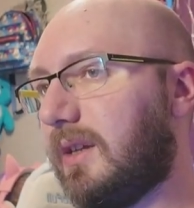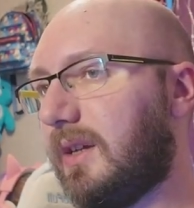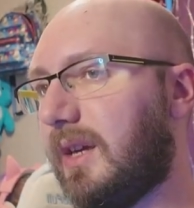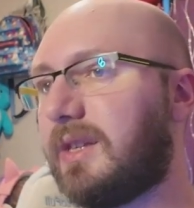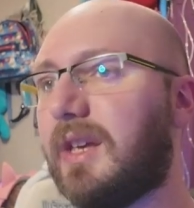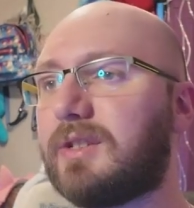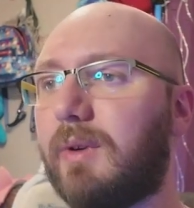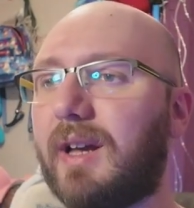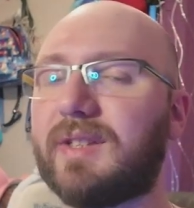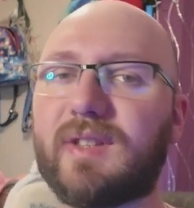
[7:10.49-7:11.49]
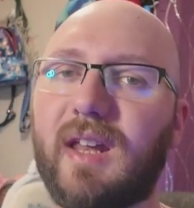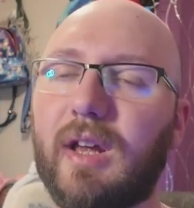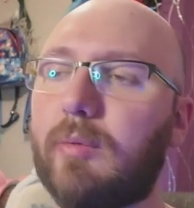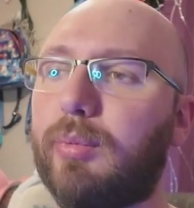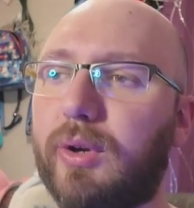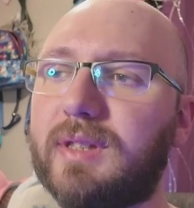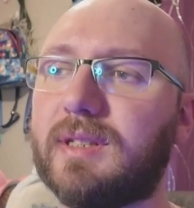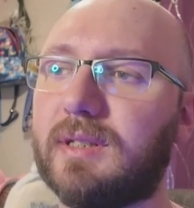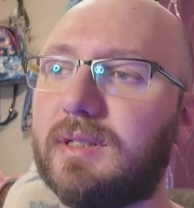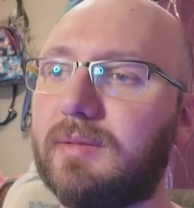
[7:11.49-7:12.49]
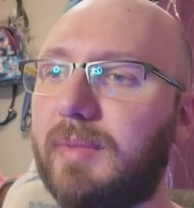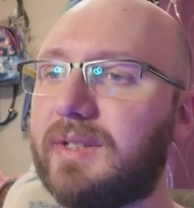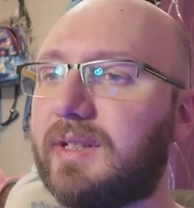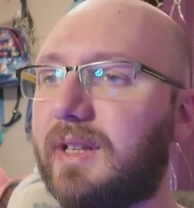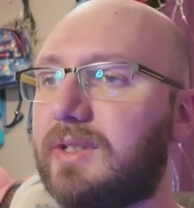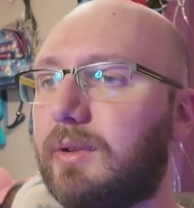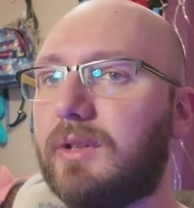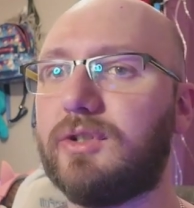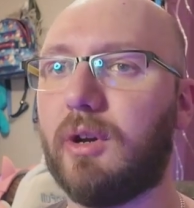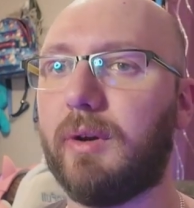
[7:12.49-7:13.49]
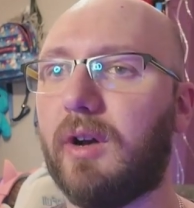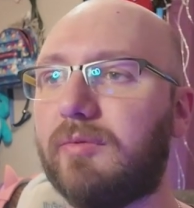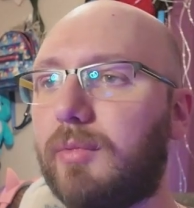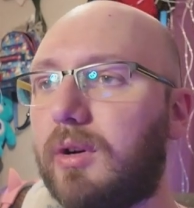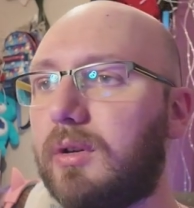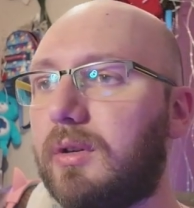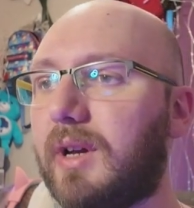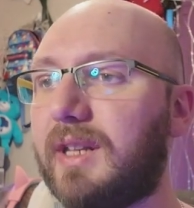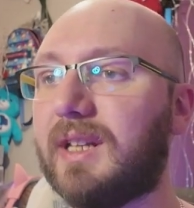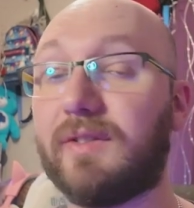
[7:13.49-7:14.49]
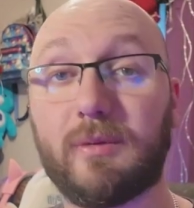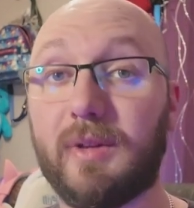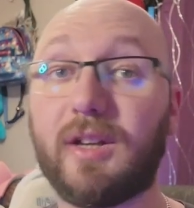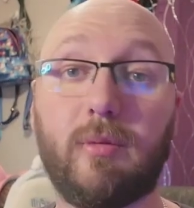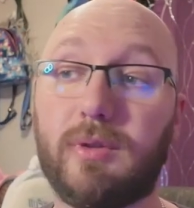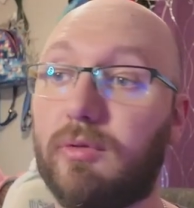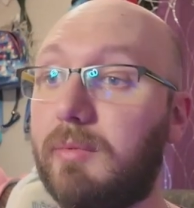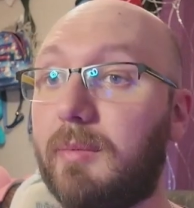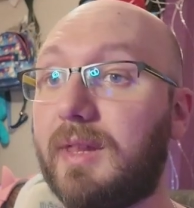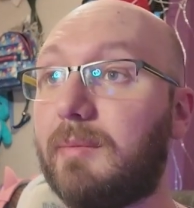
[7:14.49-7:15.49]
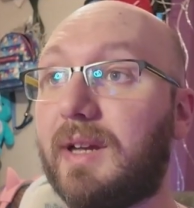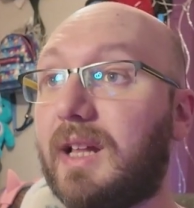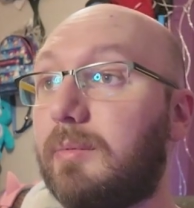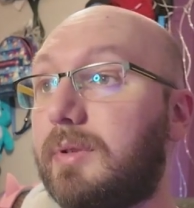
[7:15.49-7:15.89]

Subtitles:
it's quite a standout point, basically, so it'd show it off more. And you could have some light coming through it, maybe. That might help.